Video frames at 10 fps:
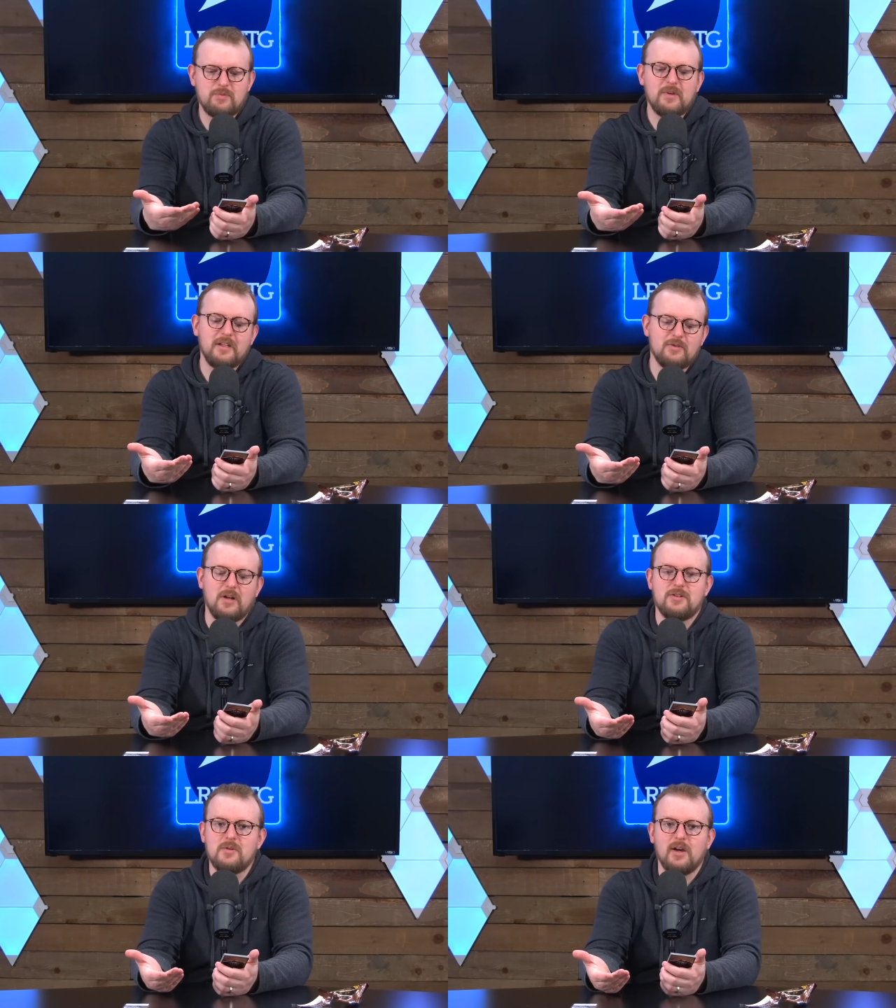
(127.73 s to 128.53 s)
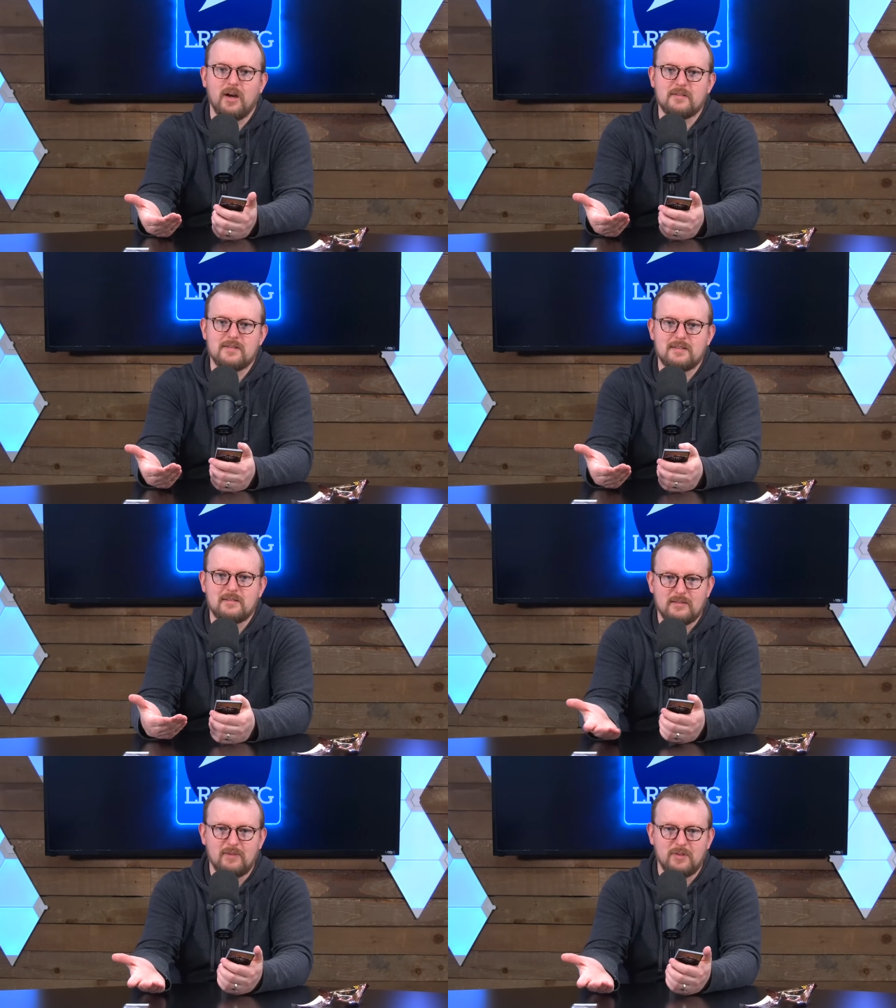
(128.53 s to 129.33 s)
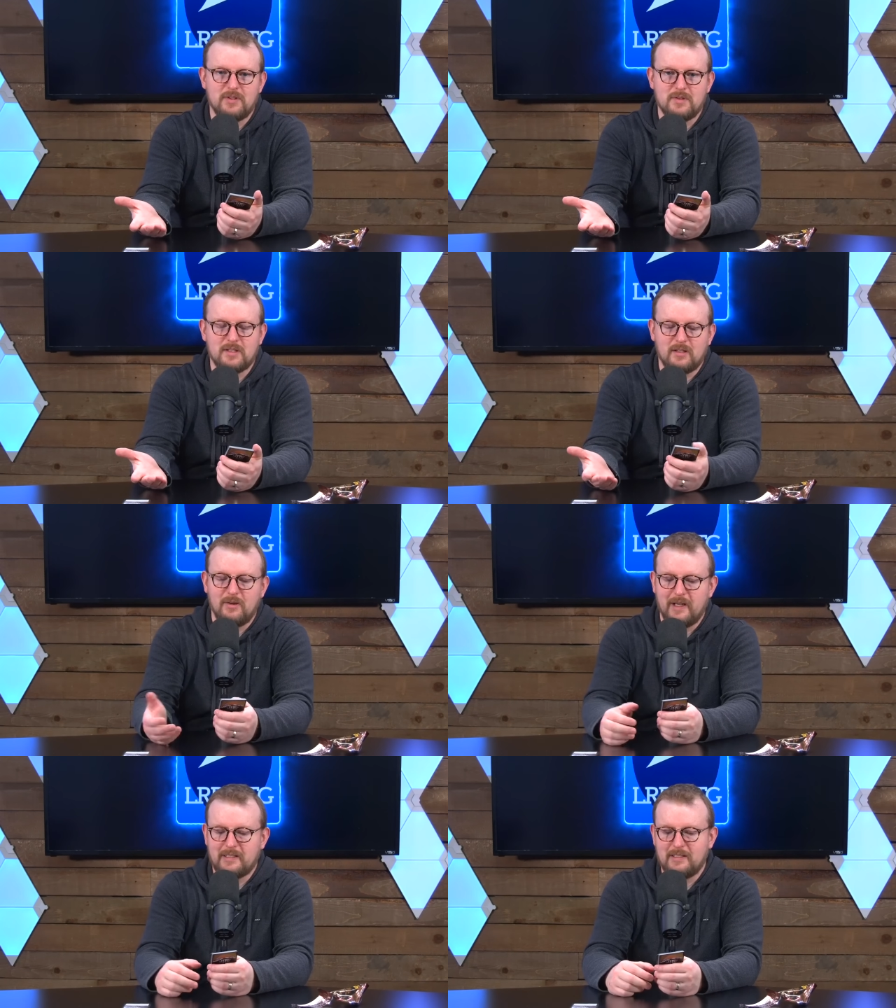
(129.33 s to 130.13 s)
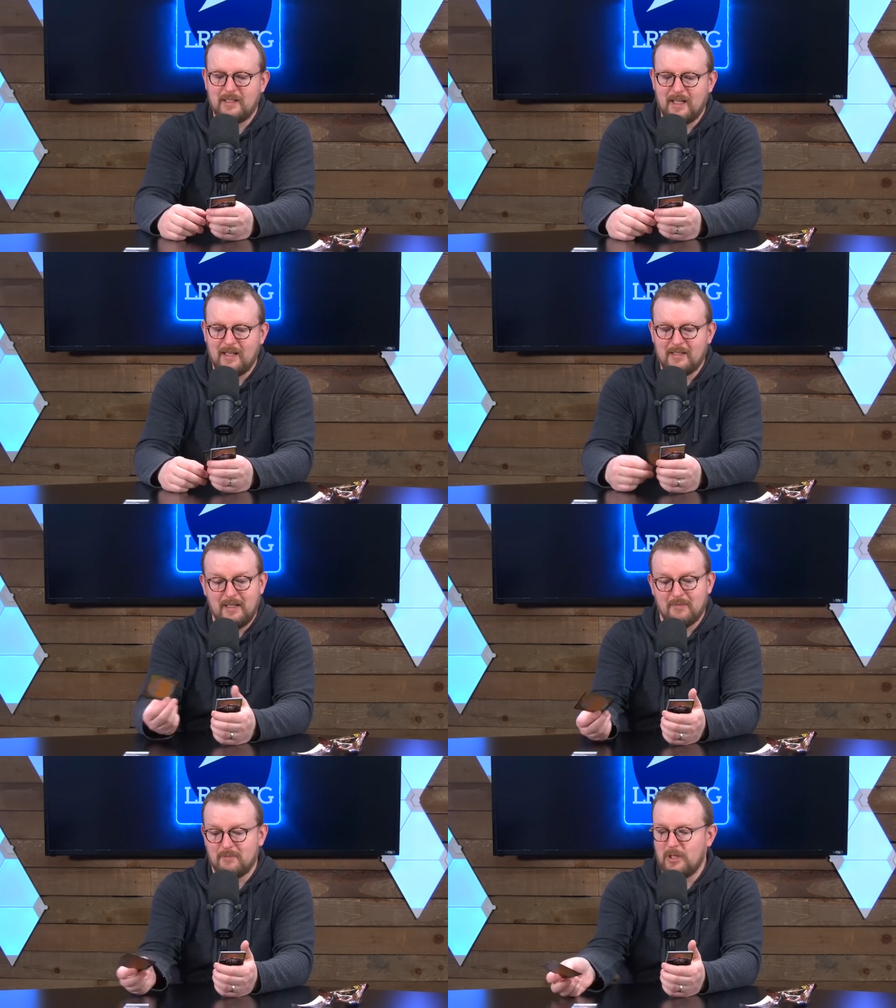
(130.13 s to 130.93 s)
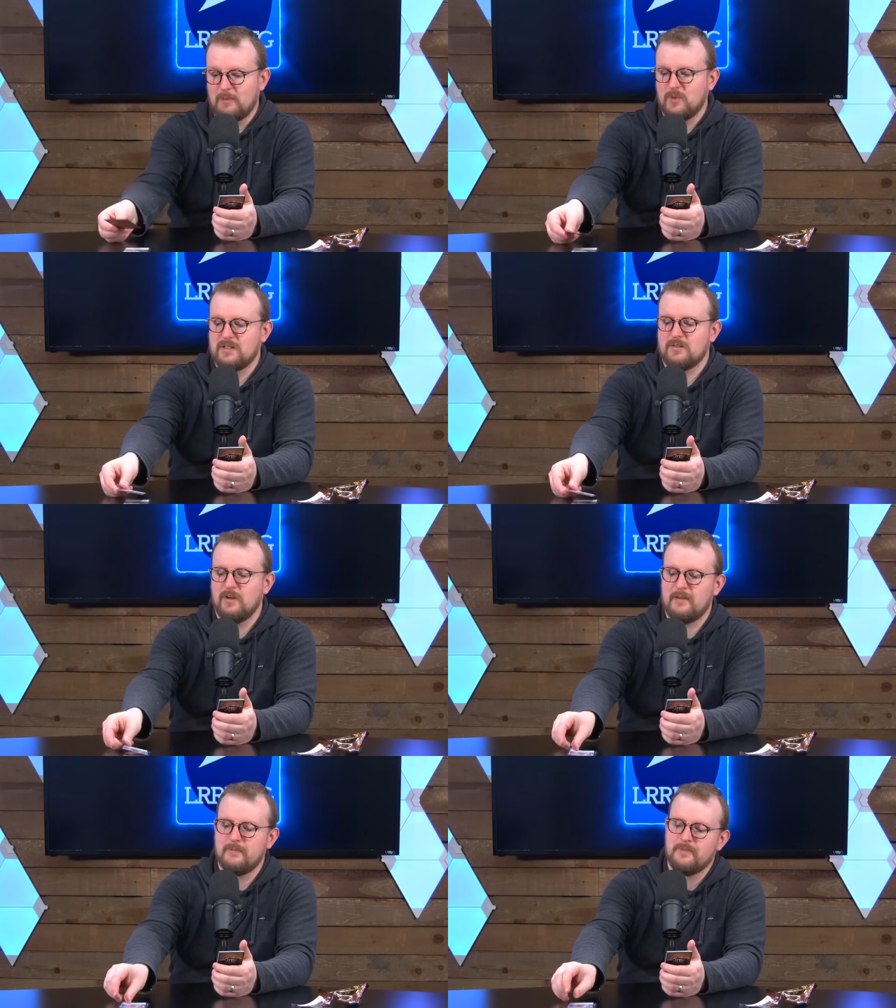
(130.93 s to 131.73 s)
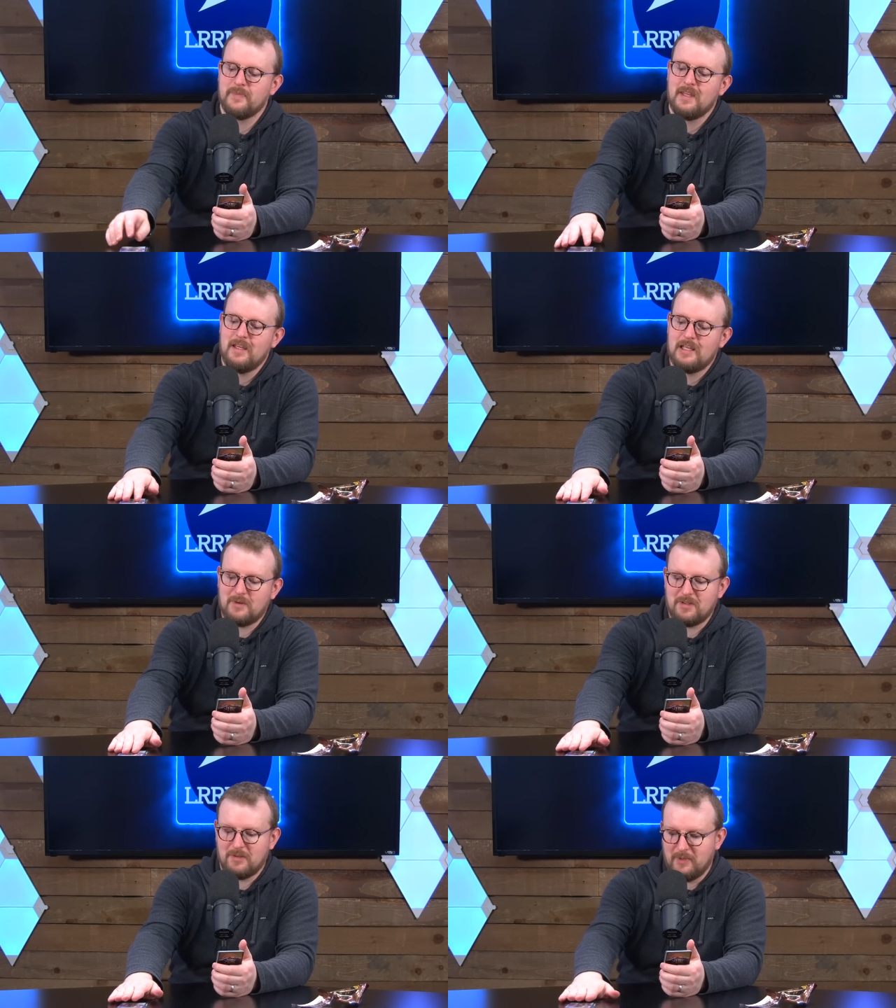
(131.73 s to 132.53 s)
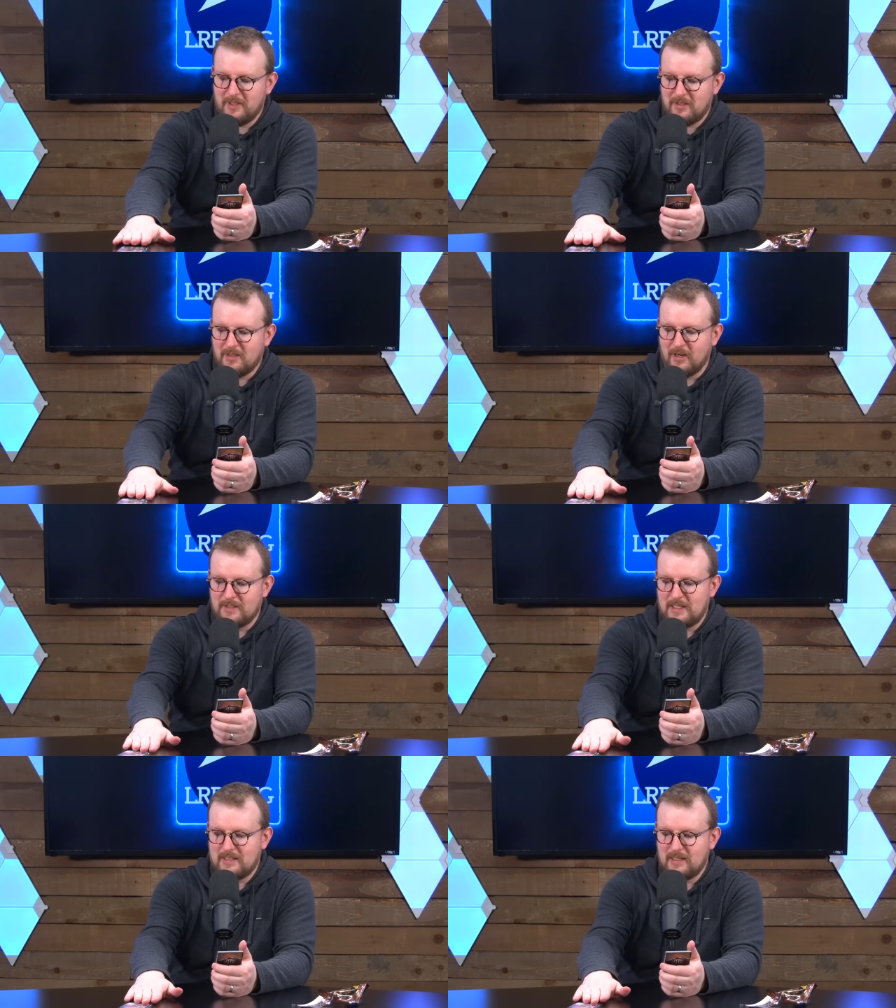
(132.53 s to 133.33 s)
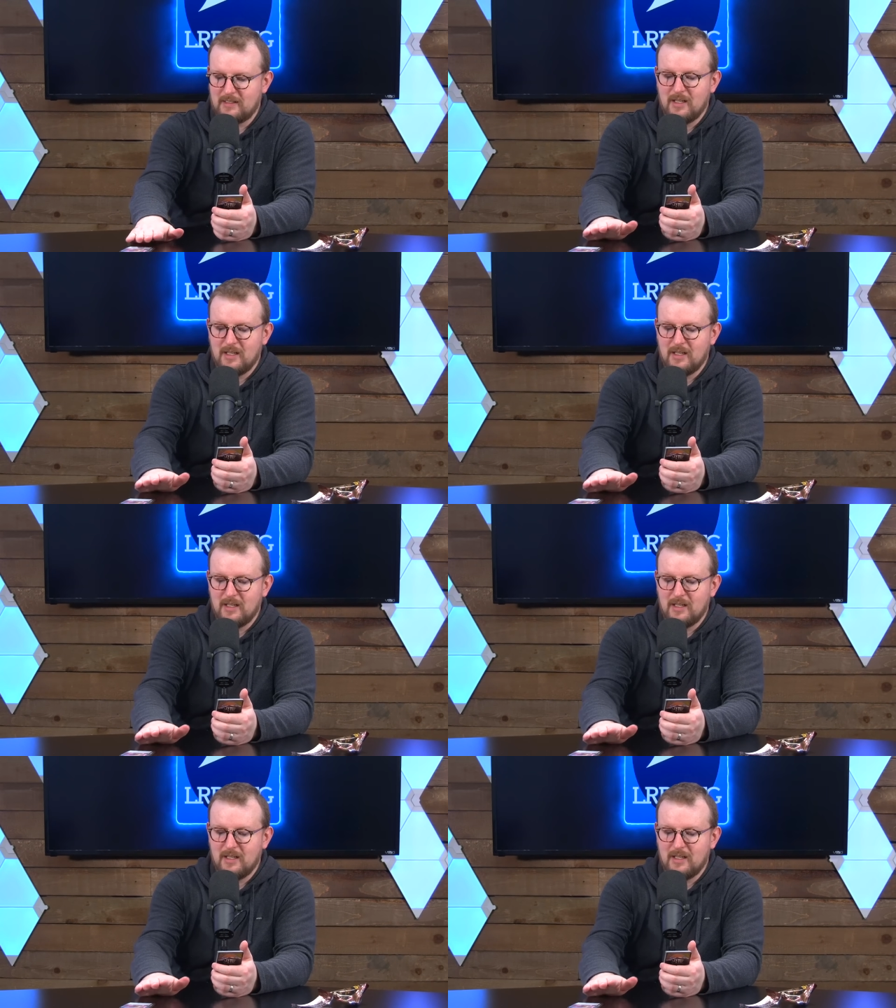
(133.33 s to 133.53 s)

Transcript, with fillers: really draw 2 cards if you're using it correctly. Yeah, Pop Quiz is great. You know, it's another really good card in that deck?